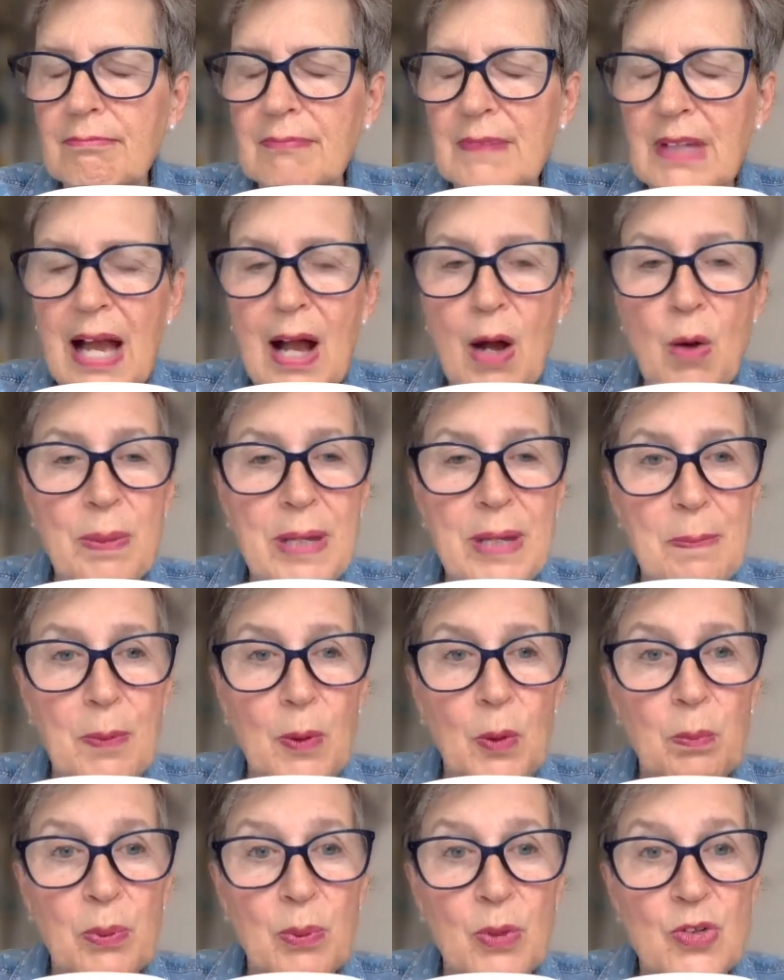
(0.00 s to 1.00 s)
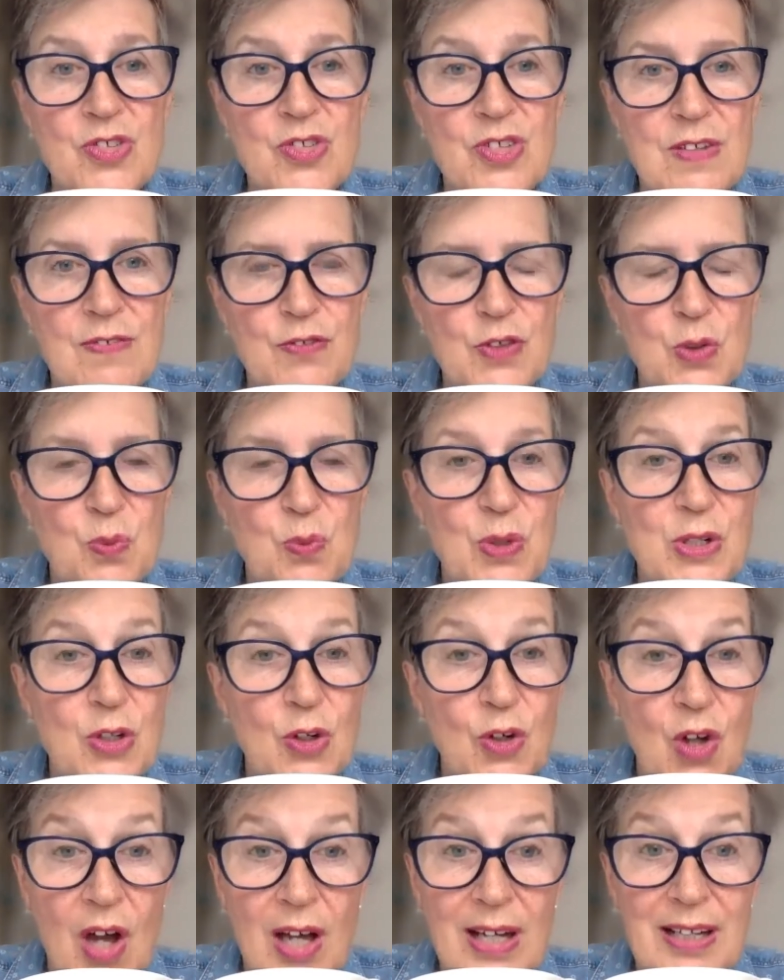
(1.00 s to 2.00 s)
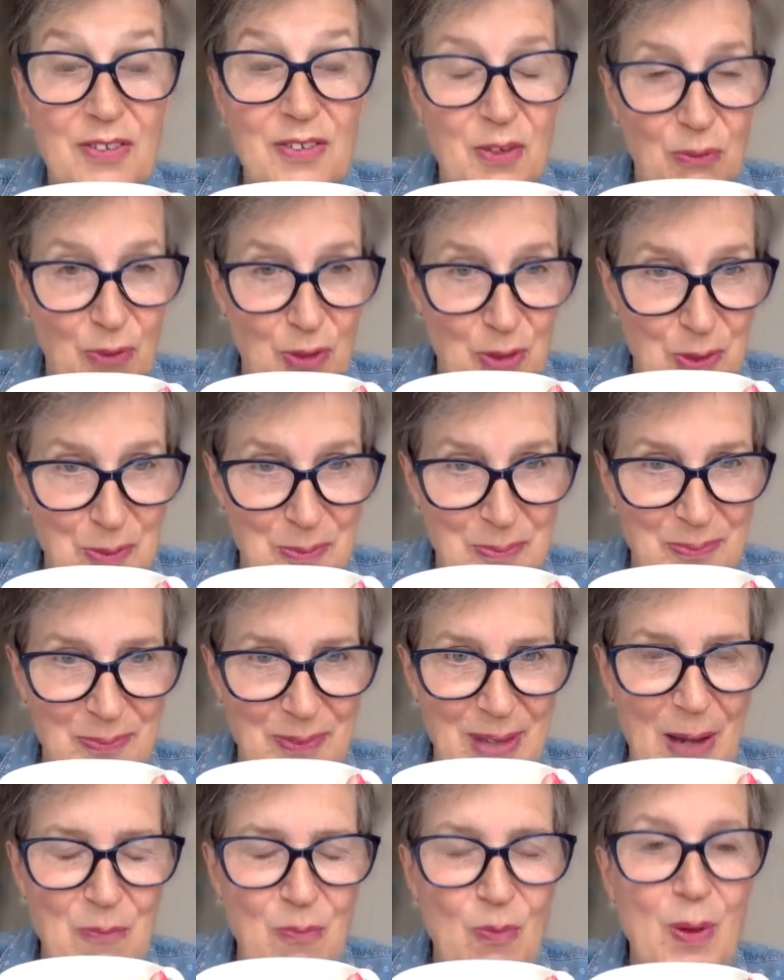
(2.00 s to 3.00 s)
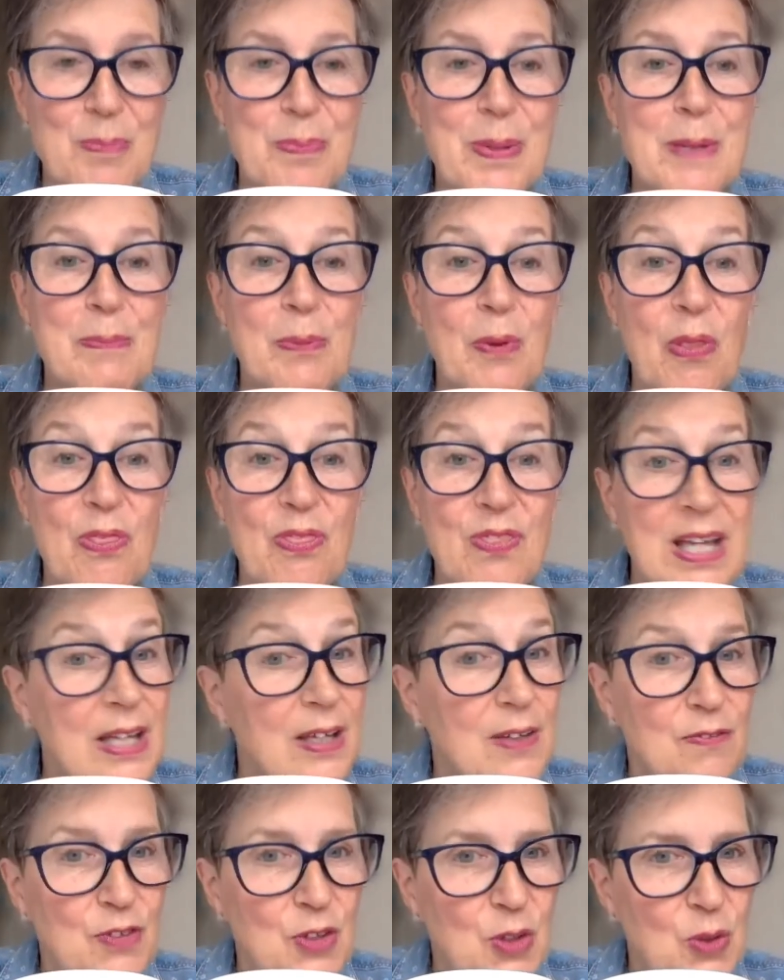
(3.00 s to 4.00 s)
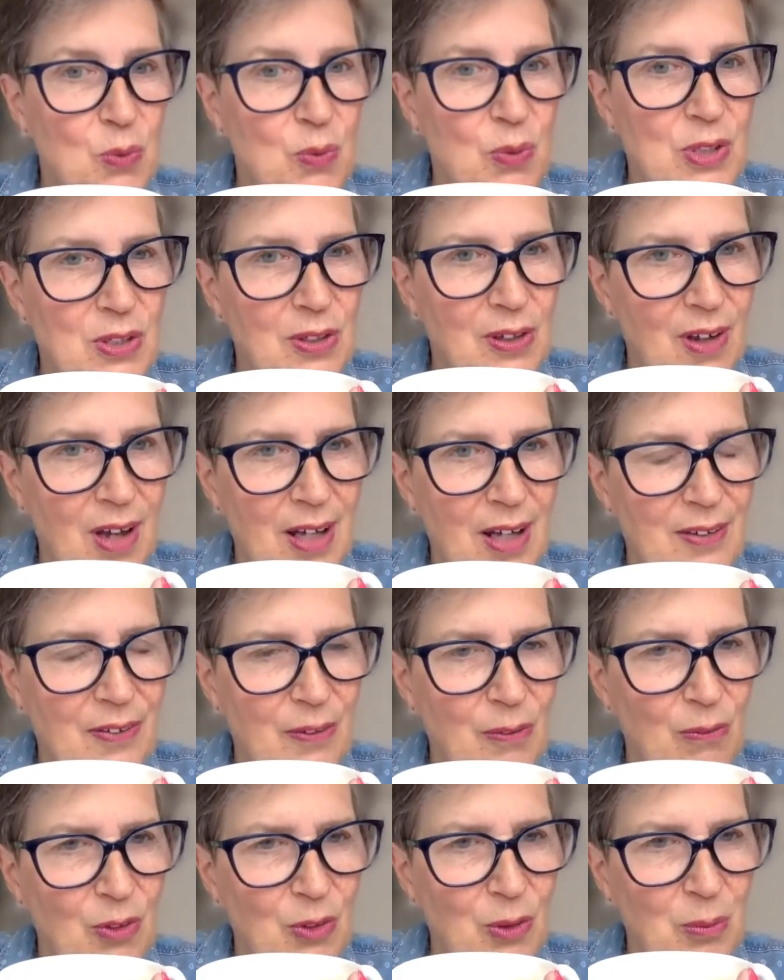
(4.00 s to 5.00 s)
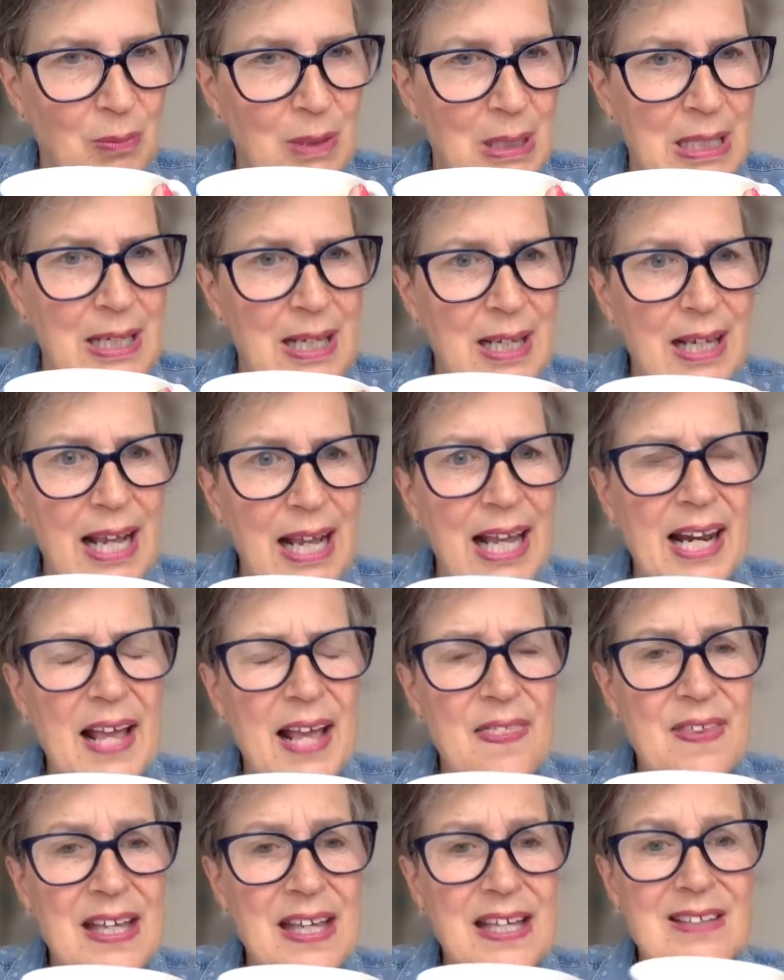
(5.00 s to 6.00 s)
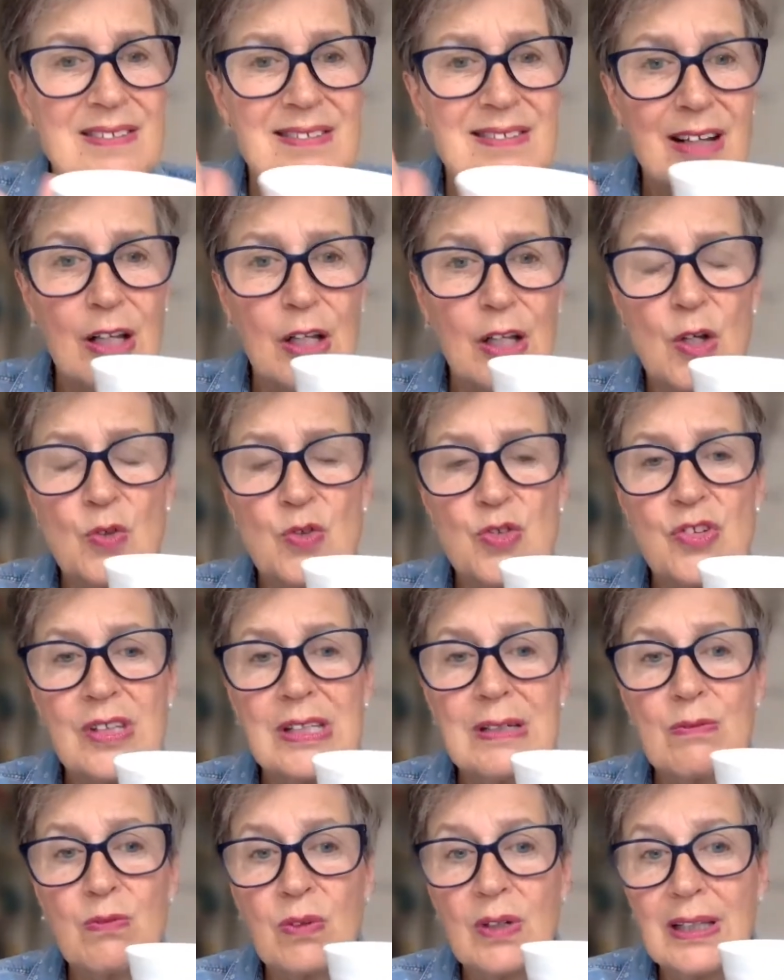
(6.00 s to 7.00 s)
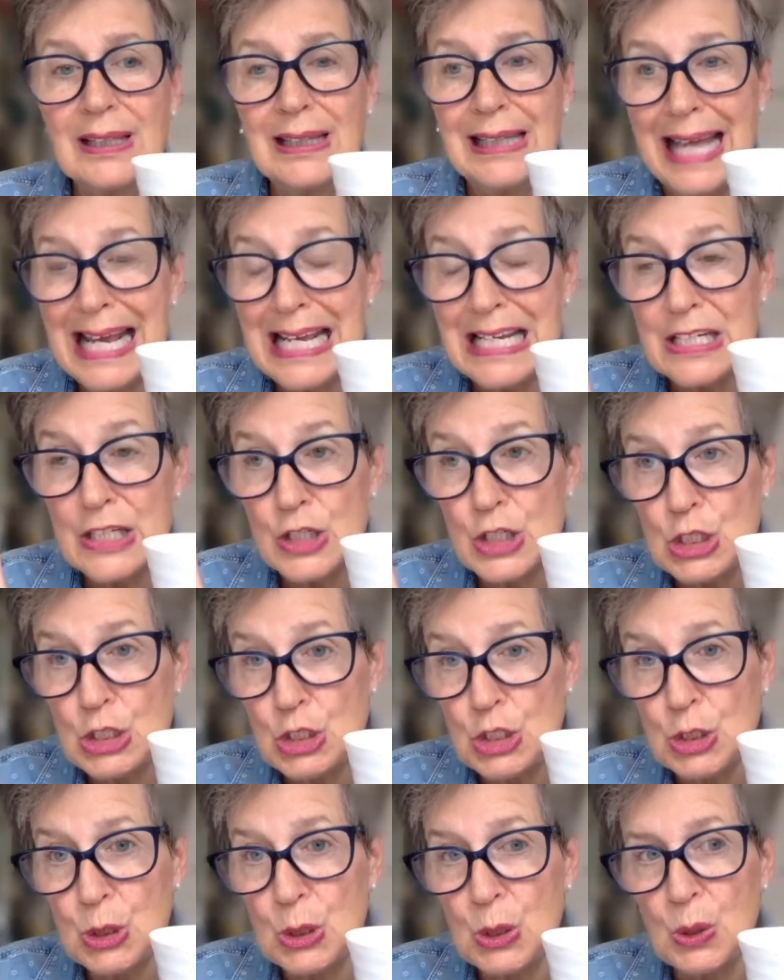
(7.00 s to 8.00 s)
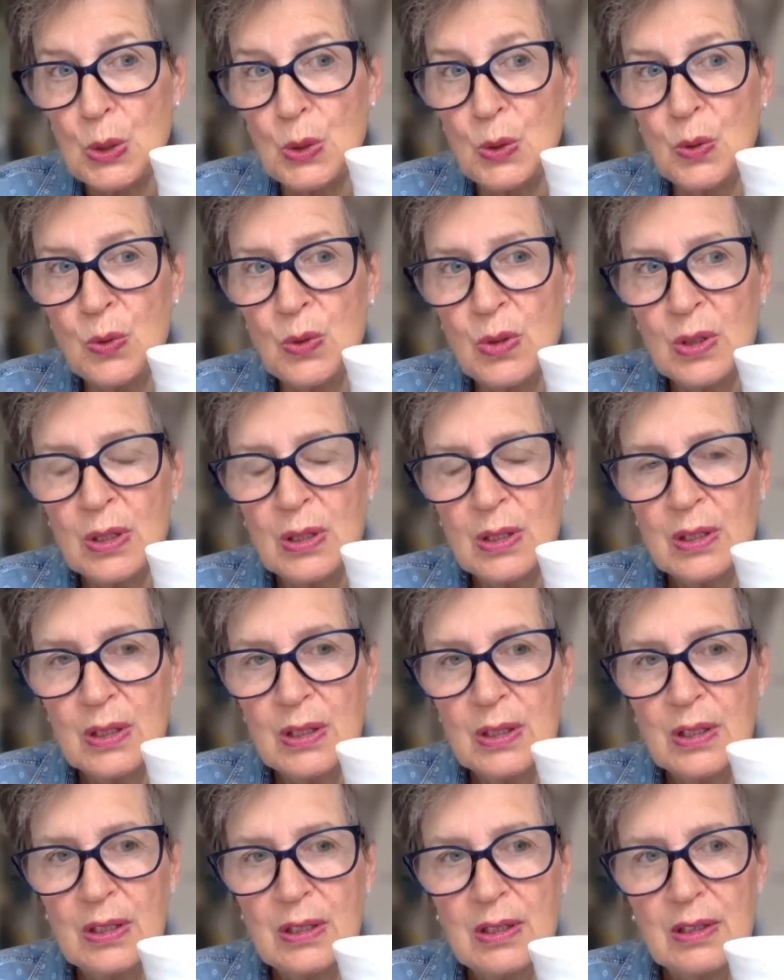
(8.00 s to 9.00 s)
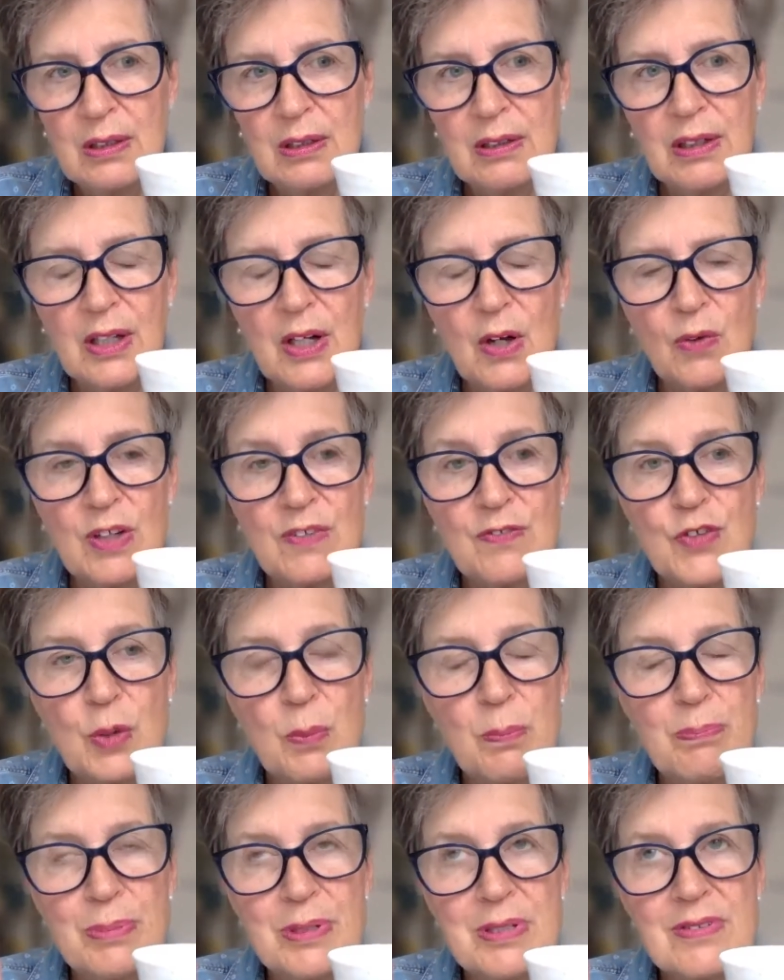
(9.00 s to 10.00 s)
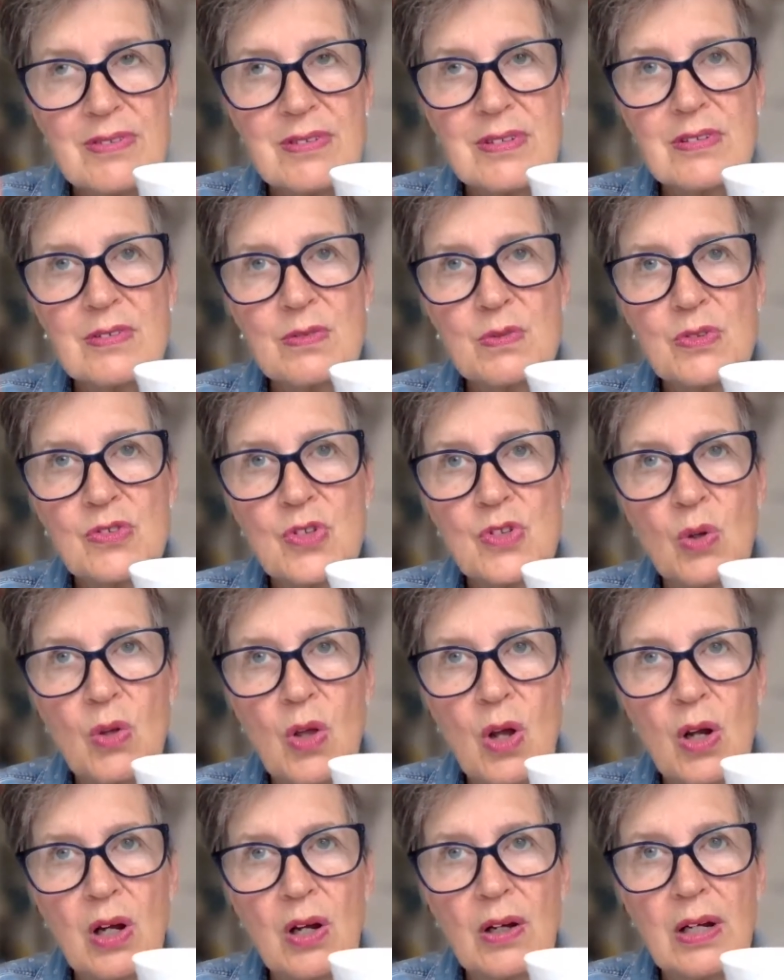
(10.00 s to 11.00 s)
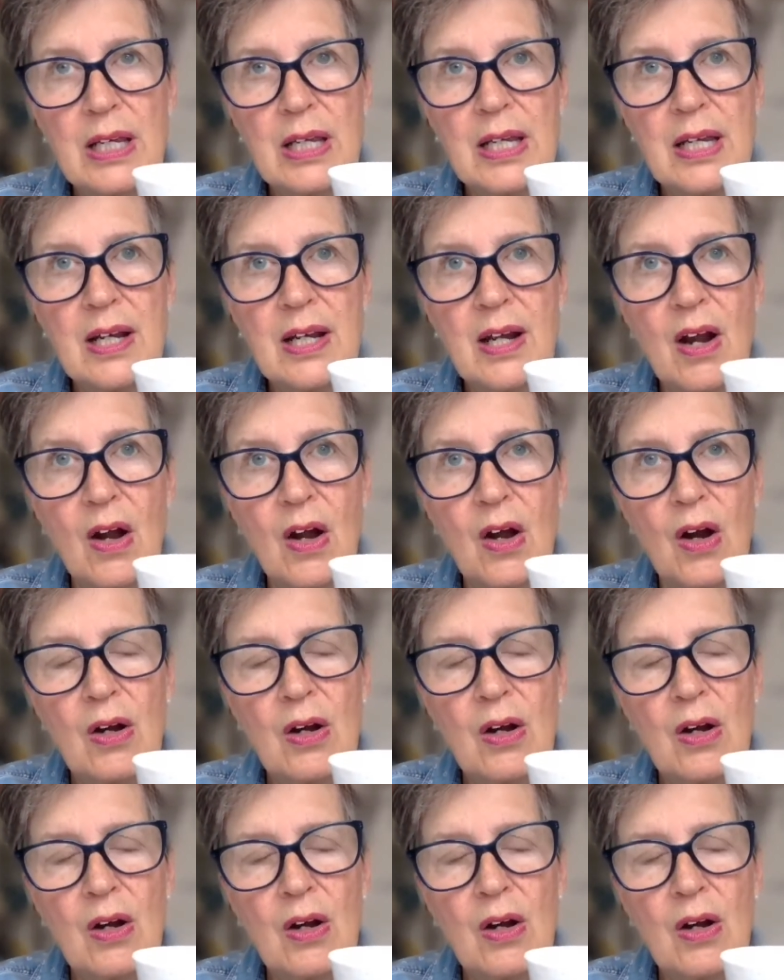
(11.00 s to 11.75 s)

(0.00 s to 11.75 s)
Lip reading: people perceive you when you're not in the room, what people think of you when you're not in the room. And I think it's closely related to, if your business was no longer here,